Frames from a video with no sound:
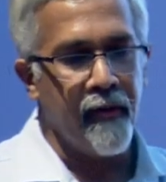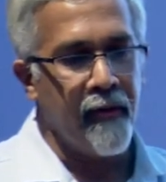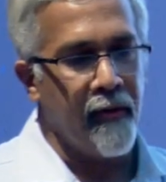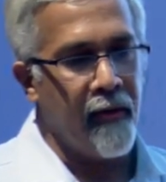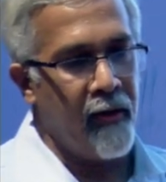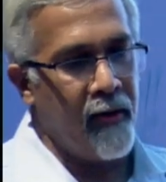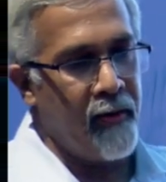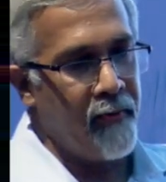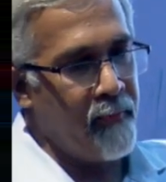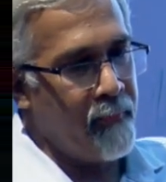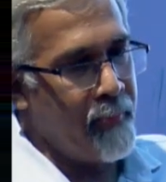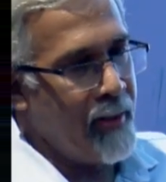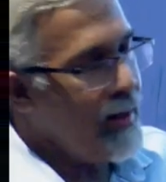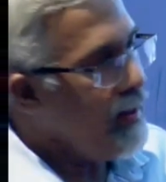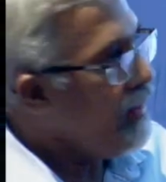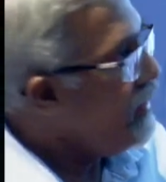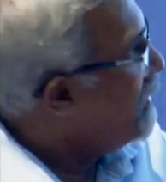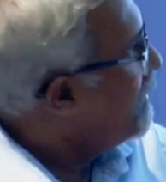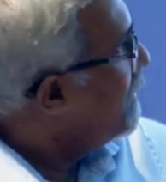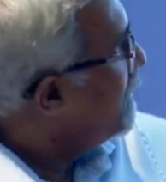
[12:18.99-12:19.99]

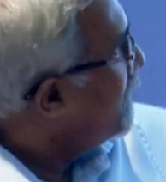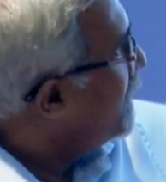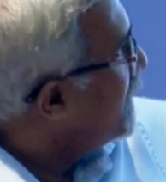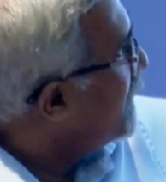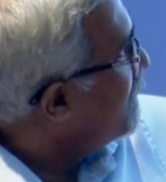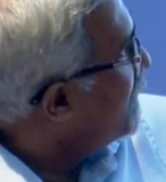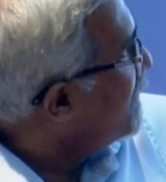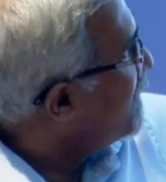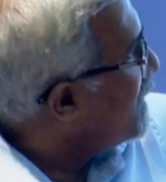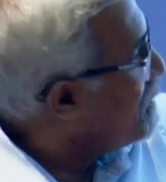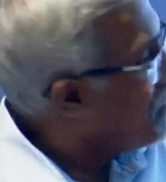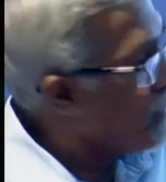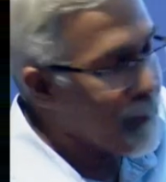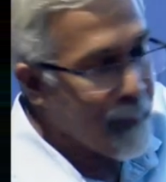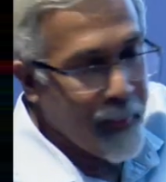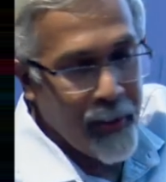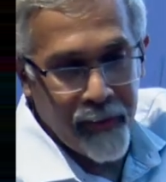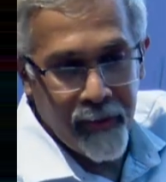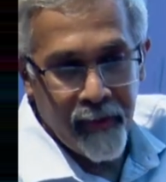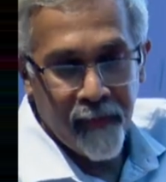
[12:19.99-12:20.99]
they were
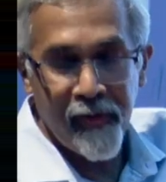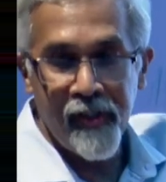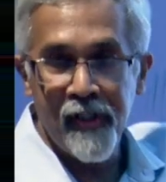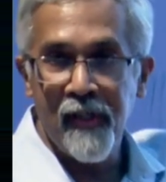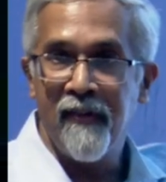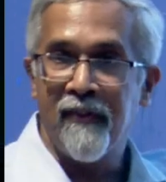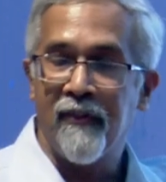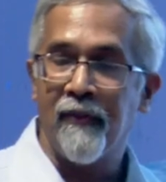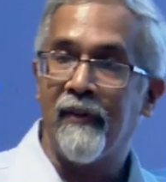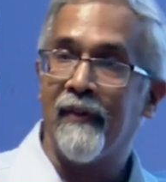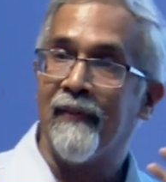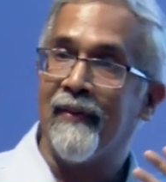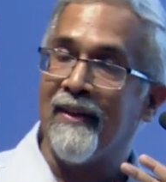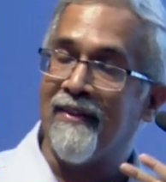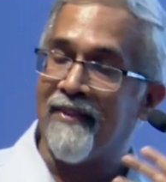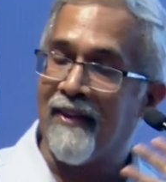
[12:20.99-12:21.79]
C-peptide deficient, so they